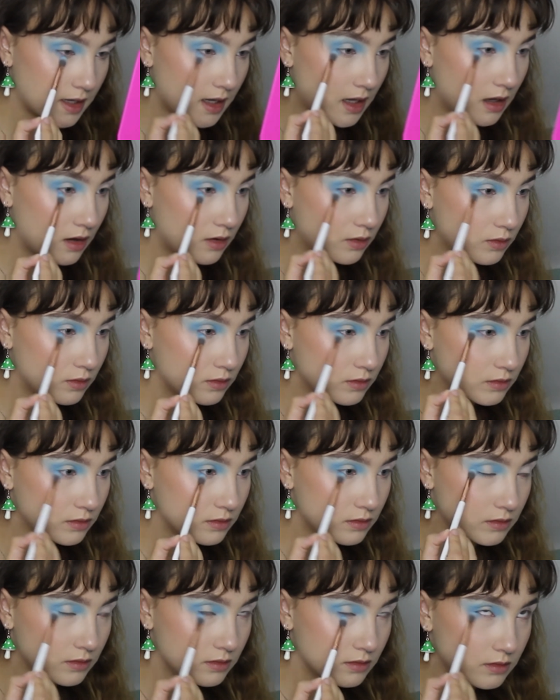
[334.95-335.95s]

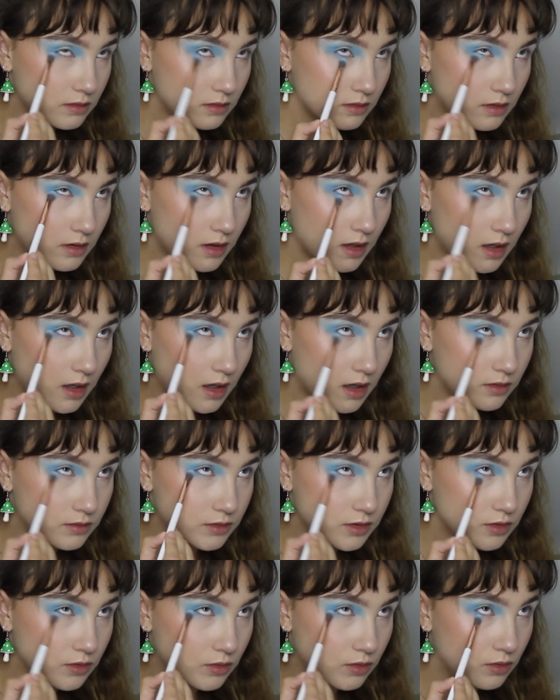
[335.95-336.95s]

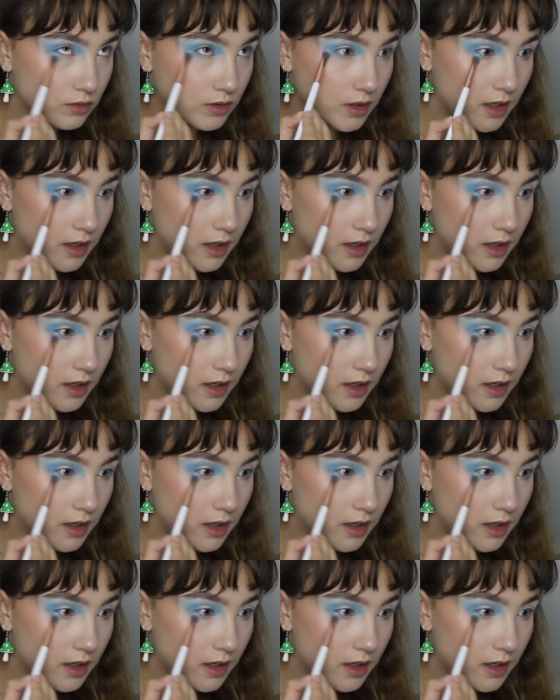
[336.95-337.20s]
outer corner